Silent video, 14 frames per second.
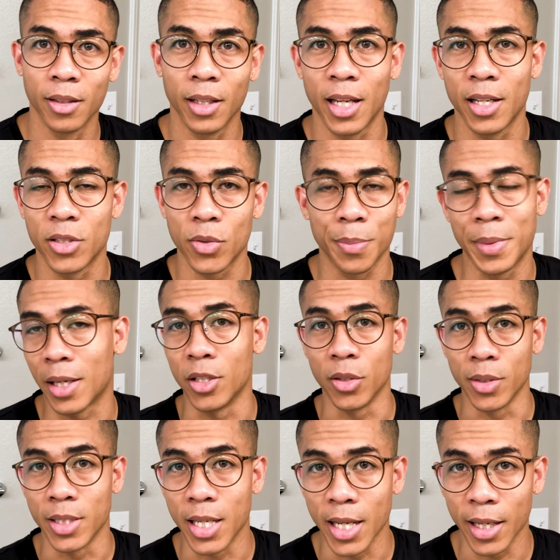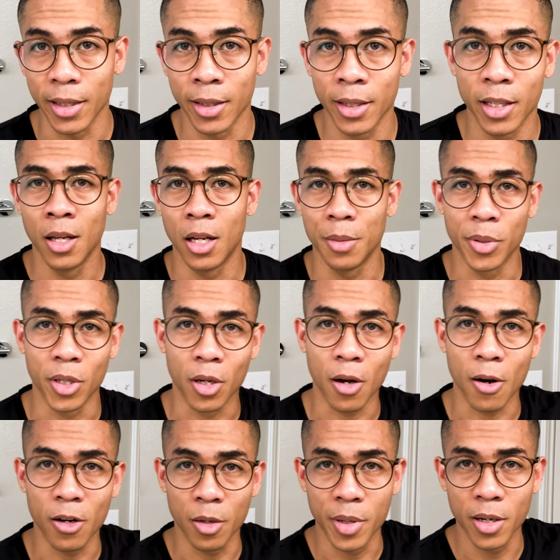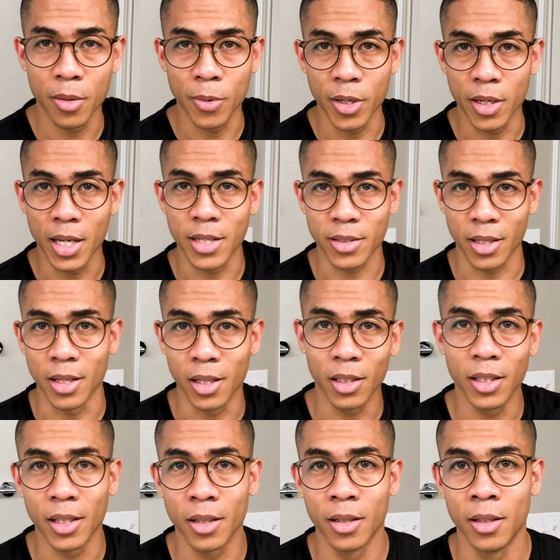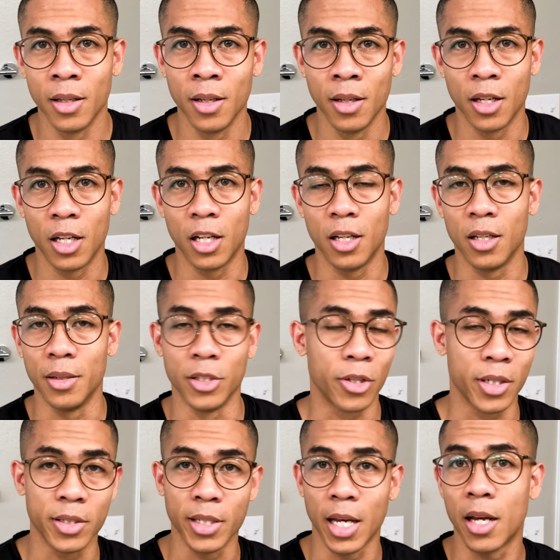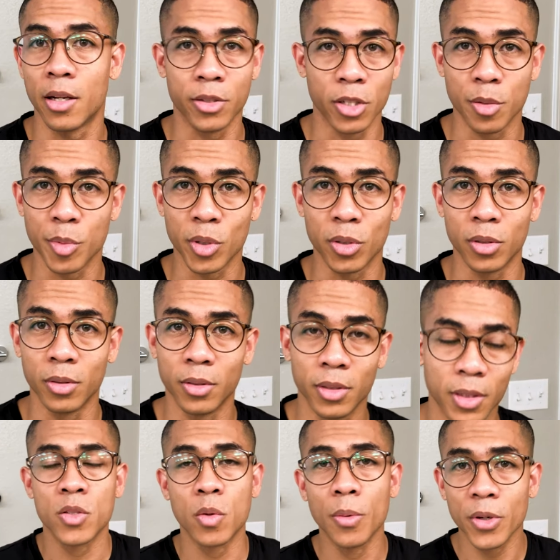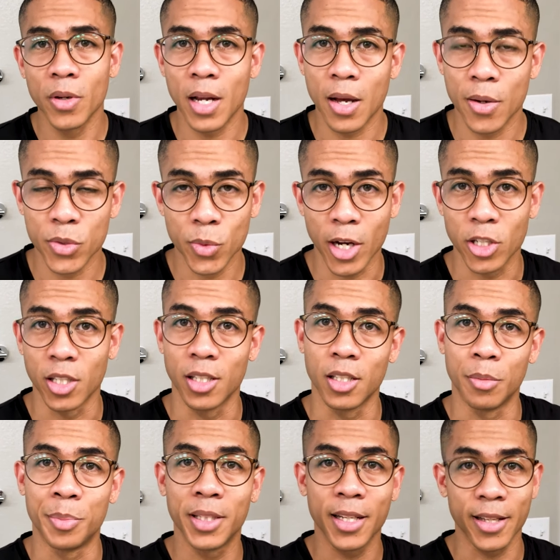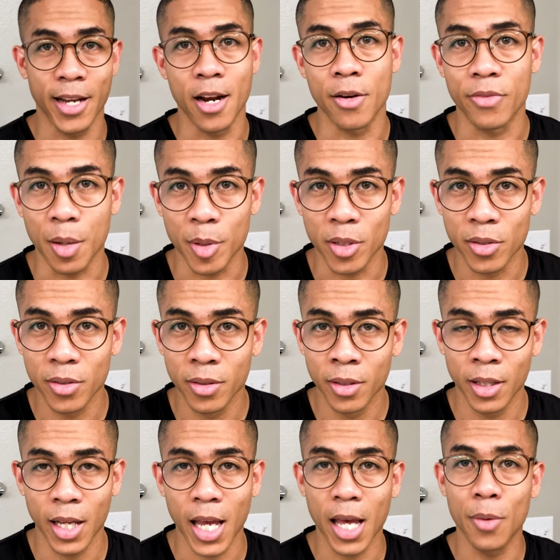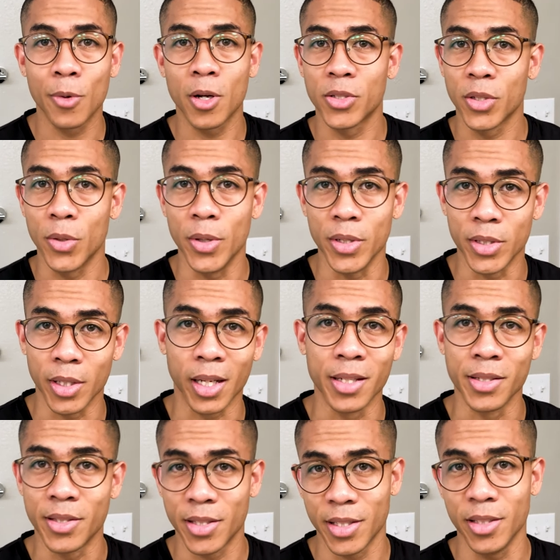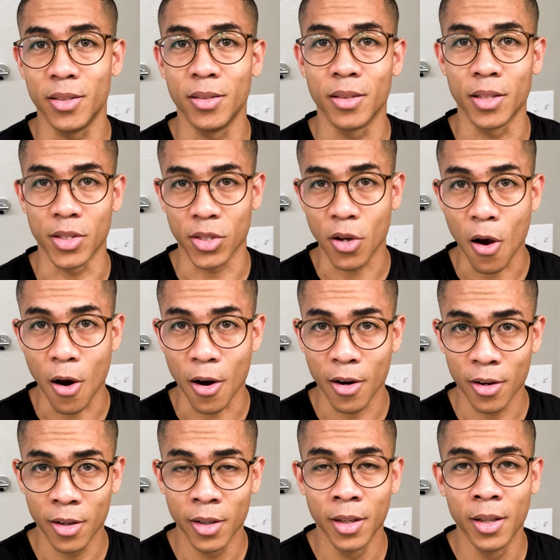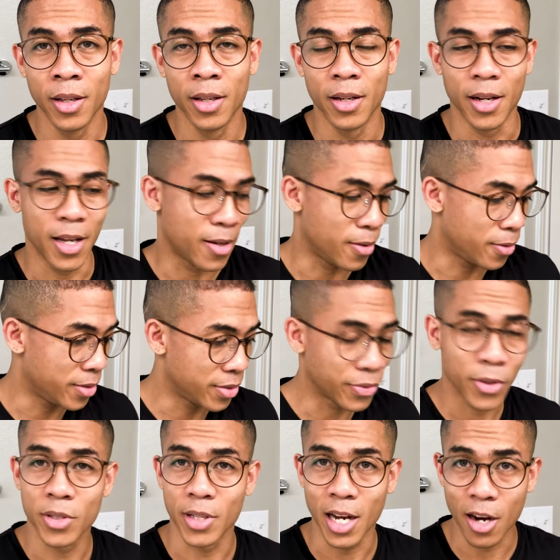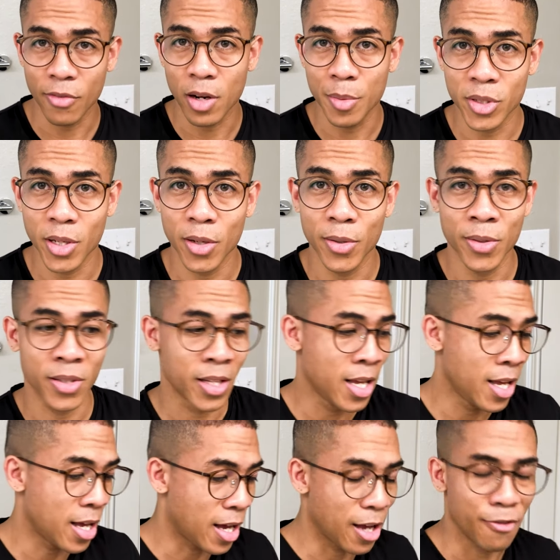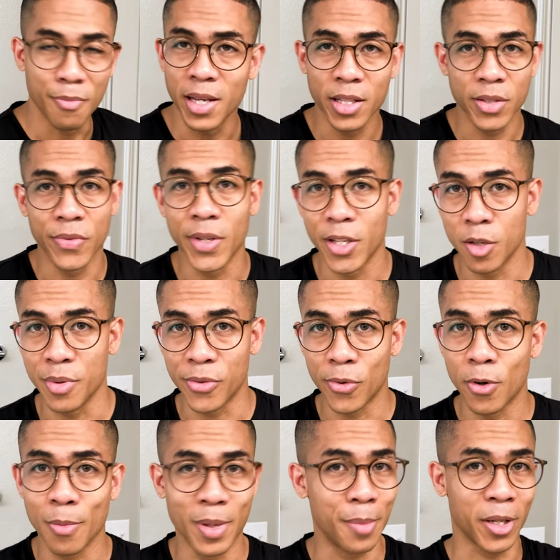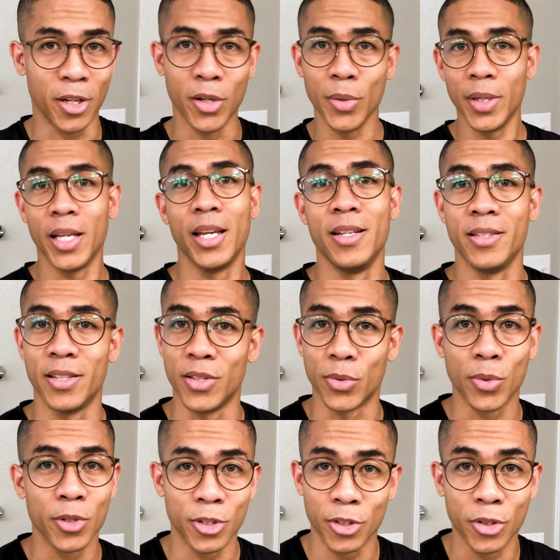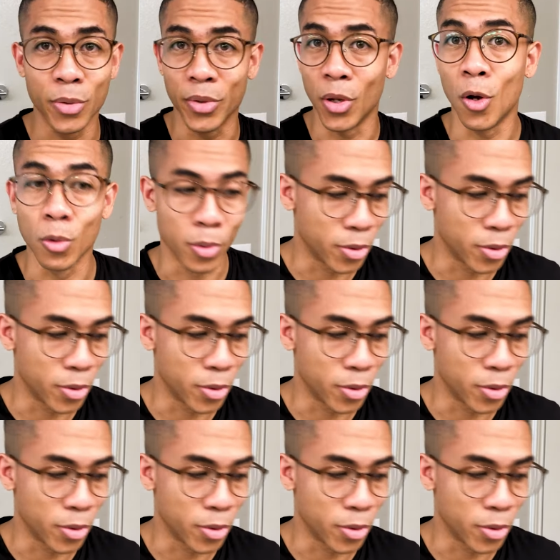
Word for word: And so I'm not gonna do it today. I'll put a card up here where you guys can click uh, and try to see how to derma roll. So what we're gonna do now is we're actually gonna apply the hair fibers. And we're also going to conceal the scar. Now, as far as the hair fibers go, I've made this video before, but I'm gonna do it again since we're just doing the whole